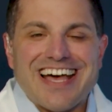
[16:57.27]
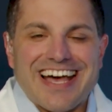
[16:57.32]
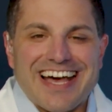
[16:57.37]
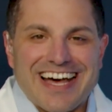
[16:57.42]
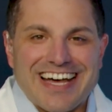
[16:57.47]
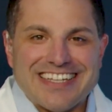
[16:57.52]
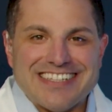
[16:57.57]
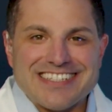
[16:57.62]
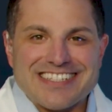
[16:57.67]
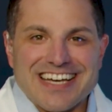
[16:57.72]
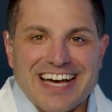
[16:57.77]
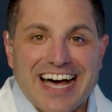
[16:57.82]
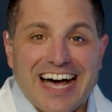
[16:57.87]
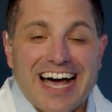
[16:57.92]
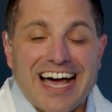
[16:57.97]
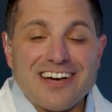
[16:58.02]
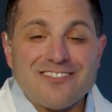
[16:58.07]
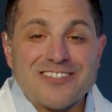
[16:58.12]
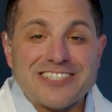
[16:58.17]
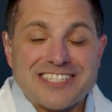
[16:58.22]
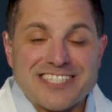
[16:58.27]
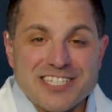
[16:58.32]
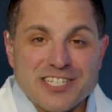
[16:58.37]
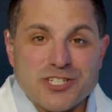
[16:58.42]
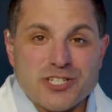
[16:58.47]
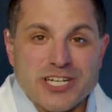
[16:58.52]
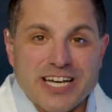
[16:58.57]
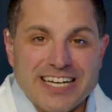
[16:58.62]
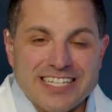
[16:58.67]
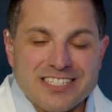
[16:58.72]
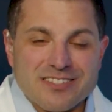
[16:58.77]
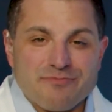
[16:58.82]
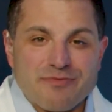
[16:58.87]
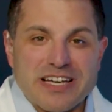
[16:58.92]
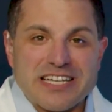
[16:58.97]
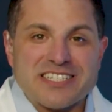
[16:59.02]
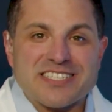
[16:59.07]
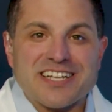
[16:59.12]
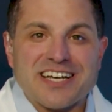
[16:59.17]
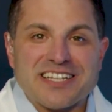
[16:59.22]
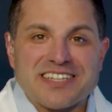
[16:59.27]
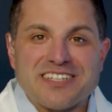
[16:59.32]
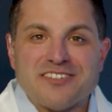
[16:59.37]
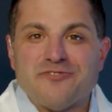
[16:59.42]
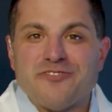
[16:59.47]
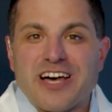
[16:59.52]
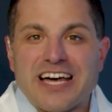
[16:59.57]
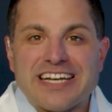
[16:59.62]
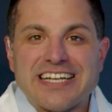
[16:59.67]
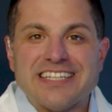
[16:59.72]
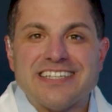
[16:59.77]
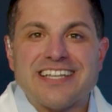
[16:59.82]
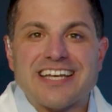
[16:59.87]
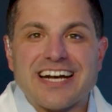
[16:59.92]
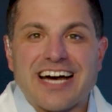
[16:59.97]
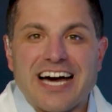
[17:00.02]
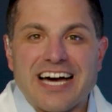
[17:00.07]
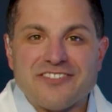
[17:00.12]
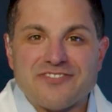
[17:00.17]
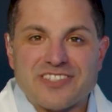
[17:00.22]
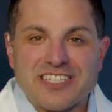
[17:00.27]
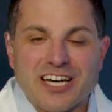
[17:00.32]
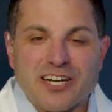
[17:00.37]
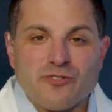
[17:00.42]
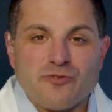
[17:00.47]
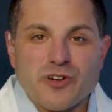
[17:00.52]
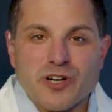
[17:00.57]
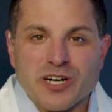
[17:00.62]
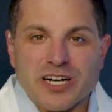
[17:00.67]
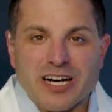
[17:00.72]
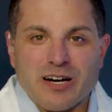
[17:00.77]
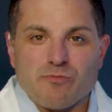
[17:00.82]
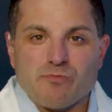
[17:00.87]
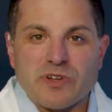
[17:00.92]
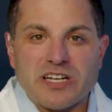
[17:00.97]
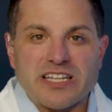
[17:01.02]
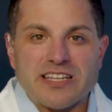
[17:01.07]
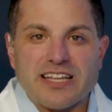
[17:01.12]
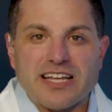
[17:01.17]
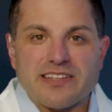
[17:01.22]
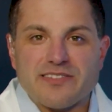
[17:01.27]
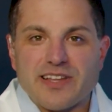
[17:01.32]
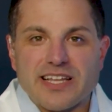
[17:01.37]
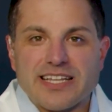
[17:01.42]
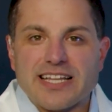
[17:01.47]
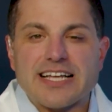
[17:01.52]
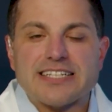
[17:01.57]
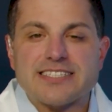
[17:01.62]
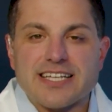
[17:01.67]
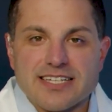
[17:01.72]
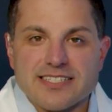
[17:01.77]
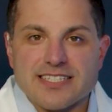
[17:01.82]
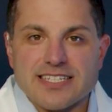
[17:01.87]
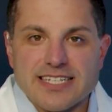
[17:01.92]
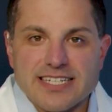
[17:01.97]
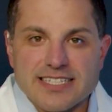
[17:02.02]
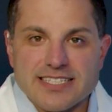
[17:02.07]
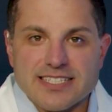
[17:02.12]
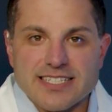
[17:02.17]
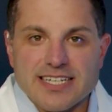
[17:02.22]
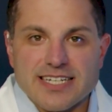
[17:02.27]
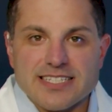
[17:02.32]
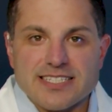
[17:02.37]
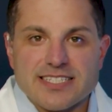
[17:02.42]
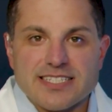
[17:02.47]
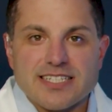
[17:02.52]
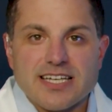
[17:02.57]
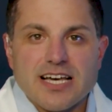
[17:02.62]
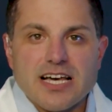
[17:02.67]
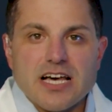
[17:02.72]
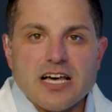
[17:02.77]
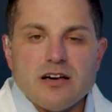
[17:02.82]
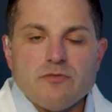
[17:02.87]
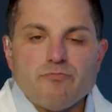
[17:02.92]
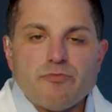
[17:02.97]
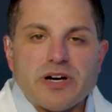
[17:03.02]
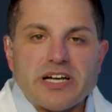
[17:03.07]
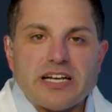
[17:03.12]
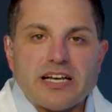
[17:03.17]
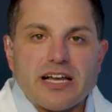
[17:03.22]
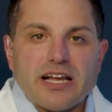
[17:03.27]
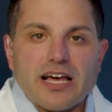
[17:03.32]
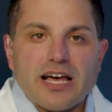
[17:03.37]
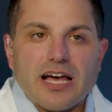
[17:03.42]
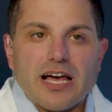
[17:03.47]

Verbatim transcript: And I would suggest, based on the vetting that I've done of your company, that doesn't exist. But